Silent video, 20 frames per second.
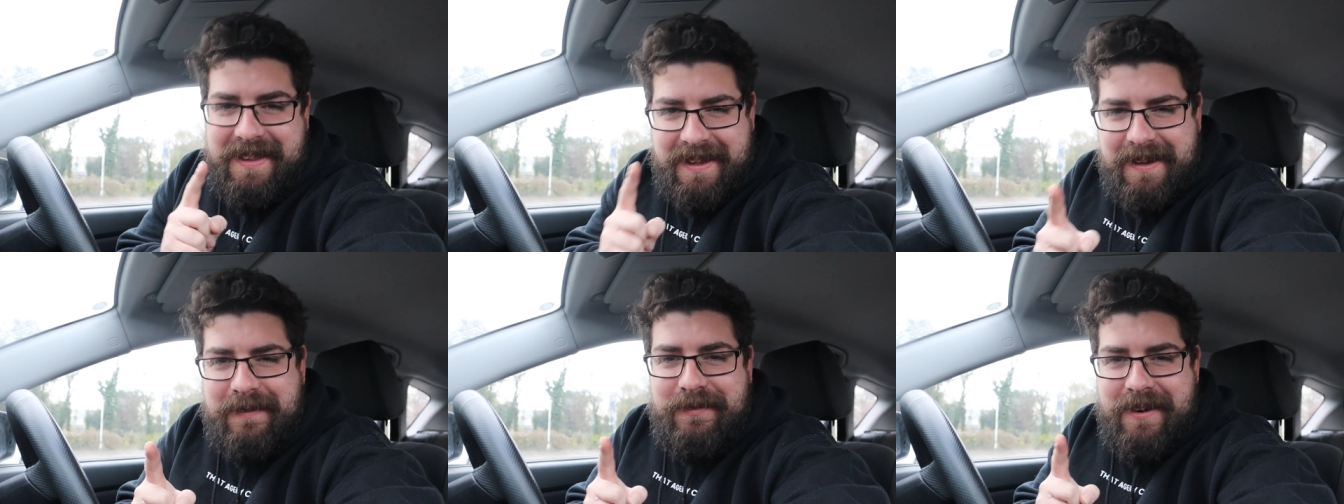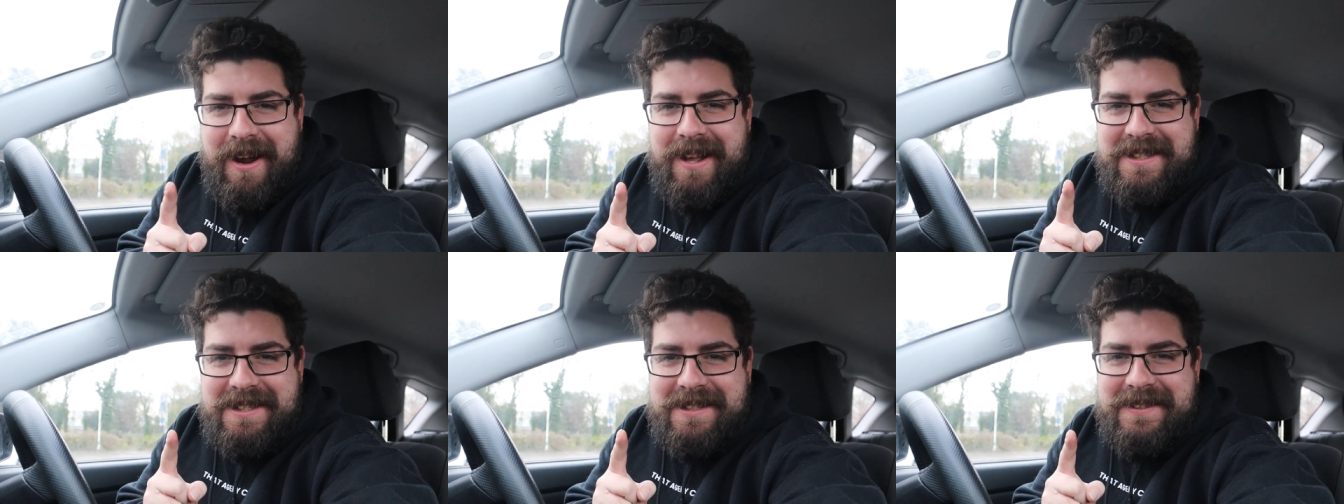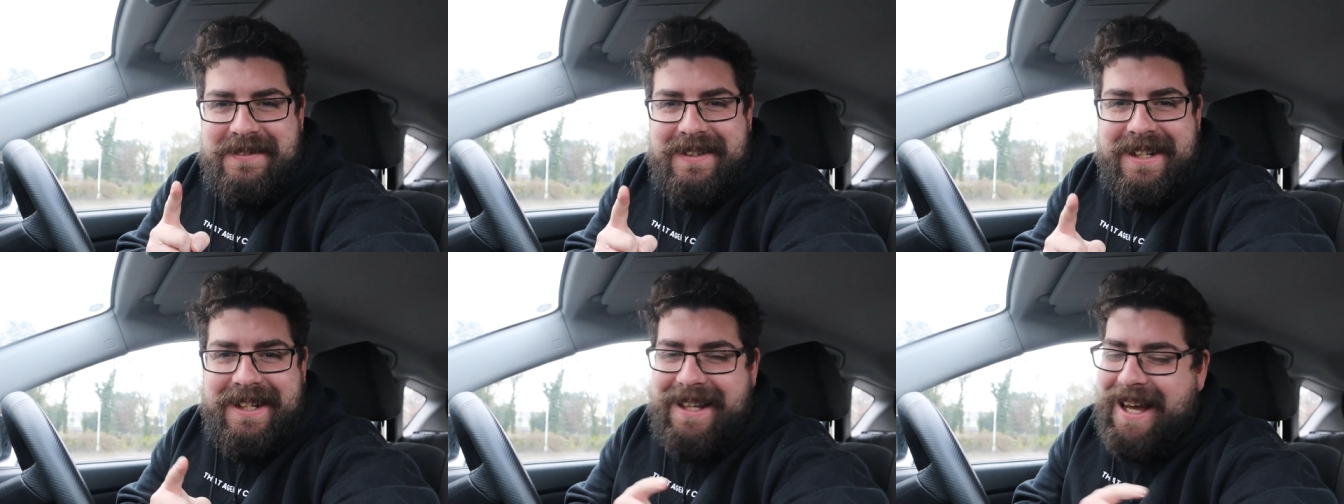think France
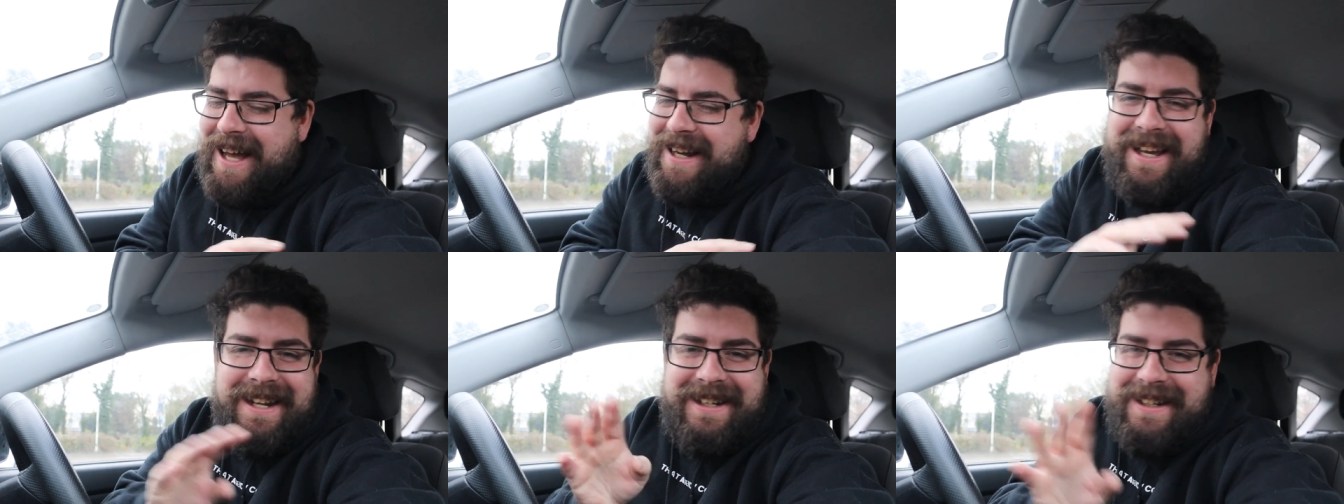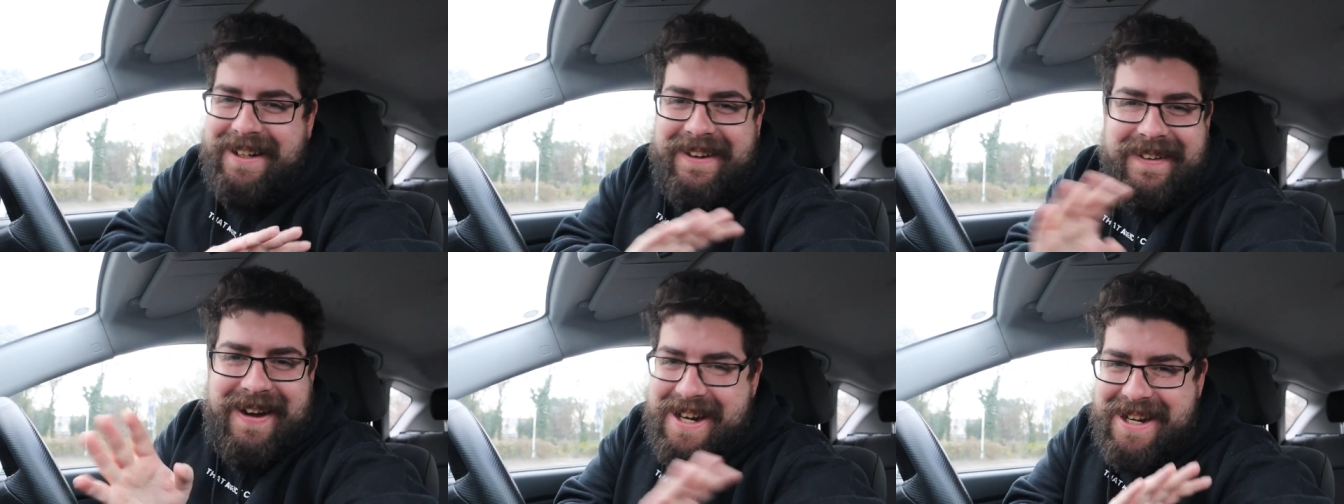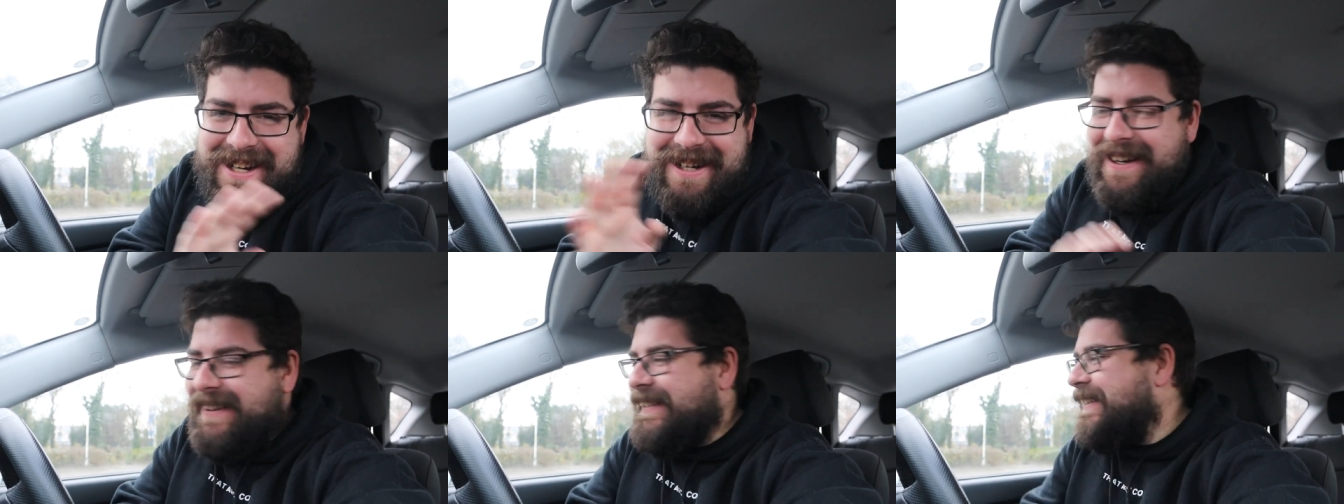will win. I, I don't know, I
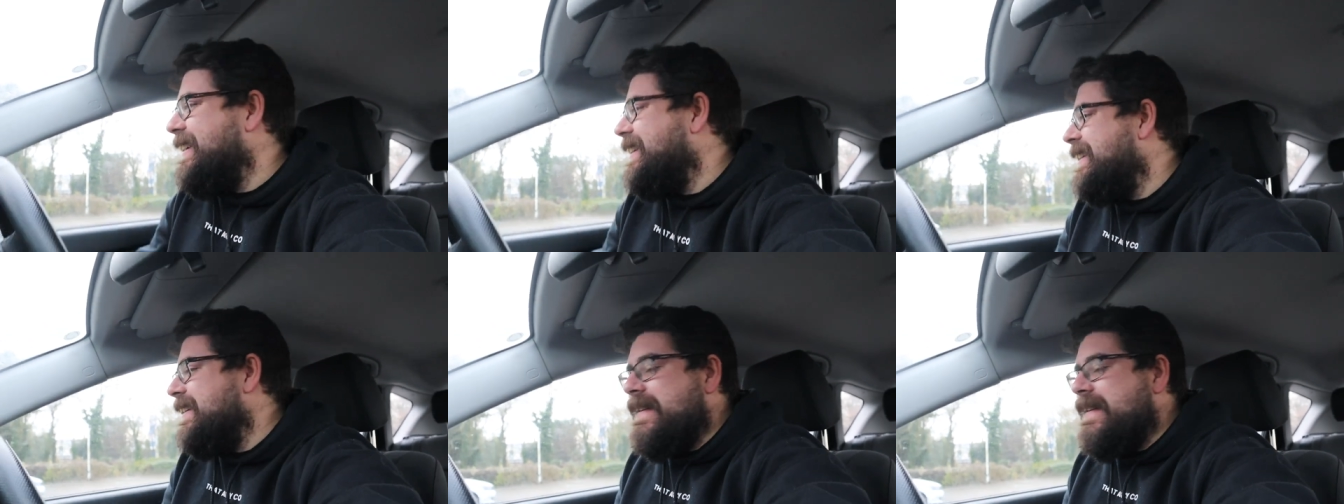don't know.